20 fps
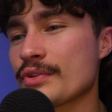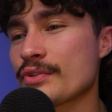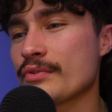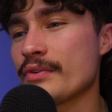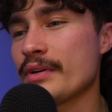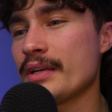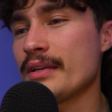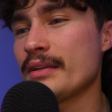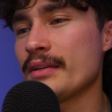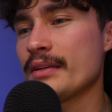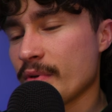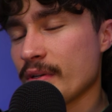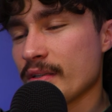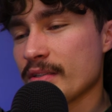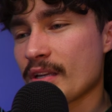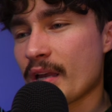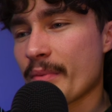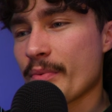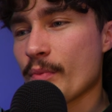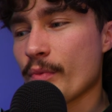screen. We can
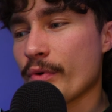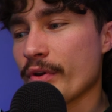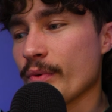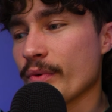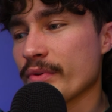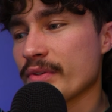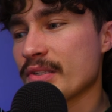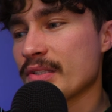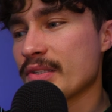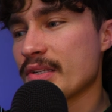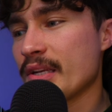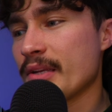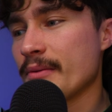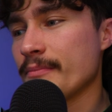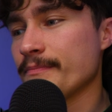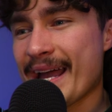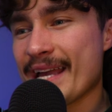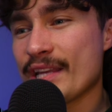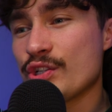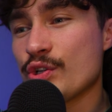type in what you want to see.
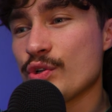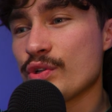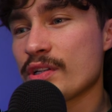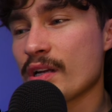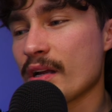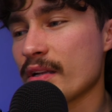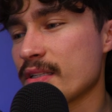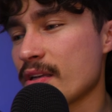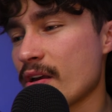As you start